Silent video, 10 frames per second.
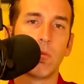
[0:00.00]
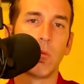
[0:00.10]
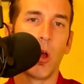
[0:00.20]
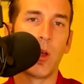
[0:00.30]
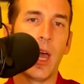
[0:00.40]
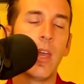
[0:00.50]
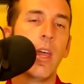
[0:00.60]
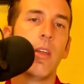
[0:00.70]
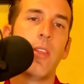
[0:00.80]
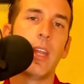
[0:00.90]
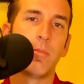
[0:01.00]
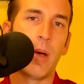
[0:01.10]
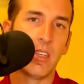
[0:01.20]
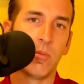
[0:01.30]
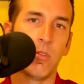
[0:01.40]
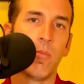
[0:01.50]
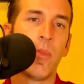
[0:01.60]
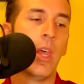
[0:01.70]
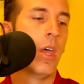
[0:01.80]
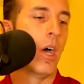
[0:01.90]
Okay? That is possible.
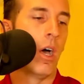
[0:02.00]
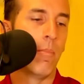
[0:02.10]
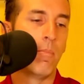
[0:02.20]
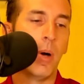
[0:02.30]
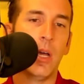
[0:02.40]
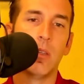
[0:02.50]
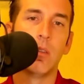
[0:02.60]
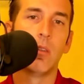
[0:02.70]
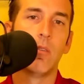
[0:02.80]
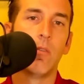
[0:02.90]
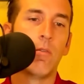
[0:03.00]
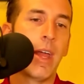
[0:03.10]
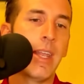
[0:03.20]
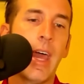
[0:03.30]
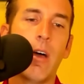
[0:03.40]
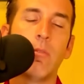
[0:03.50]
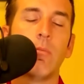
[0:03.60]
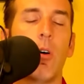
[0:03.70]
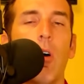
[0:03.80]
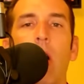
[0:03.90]
But right now,
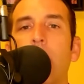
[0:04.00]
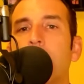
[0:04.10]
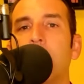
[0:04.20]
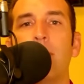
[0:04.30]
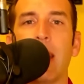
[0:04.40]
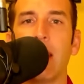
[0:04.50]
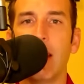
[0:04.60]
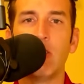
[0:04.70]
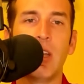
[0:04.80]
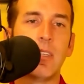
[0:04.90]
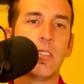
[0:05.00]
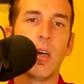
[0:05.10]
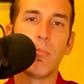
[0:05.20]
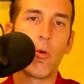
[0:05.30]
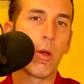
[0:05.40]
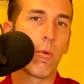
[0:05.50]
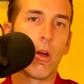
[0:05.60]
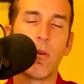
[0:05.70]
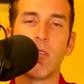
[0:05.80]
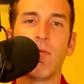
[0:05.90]
all this is speculation. At some point, we're
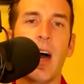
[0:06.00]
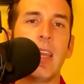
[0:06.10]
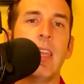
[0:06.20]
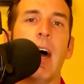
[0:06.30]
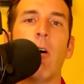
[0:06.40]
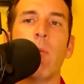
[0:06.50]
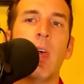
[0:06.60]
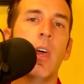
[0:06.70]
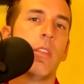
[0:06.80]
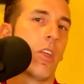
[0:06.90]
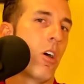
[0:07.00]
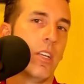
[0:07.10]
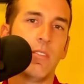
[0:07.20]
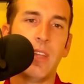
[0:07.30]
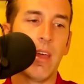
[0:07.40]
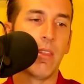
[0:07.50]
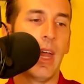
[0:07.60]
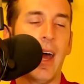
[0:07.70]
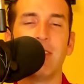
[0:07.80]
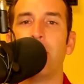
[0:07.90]
going to find out the cause of death. It
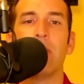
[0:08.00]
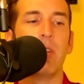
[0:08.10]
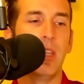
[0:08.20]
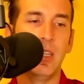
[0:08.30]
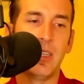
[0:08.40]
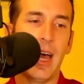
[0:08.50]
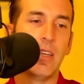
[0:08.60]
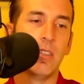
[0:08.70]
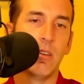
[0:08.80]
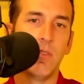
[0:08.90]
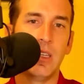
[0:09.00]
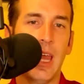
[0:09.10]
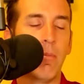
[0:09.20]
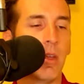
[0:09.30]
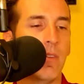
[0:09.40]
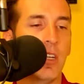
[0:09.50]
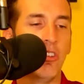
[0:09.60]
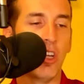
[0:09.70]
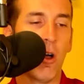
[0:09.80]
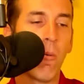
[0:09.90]
hasn't been released as of the taping of this
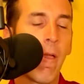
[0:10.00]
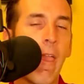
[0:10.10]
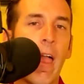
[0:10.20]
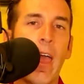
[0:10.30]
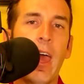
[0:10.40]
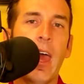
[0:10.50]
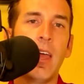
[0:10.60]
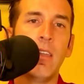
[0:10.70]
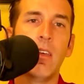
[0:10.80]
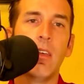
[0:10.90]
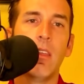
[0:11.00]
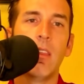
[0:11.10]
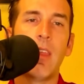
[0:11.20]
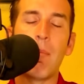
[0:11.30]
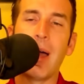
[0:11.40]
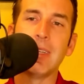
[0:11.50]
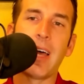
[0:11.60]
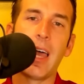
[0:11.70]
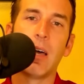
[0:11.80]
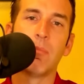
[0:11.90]
show. And that might
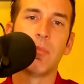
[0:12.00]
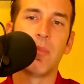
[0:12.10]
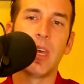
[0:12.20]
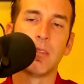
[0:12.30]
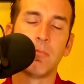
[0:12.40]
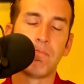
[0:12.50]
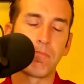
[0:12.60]
tie up some things,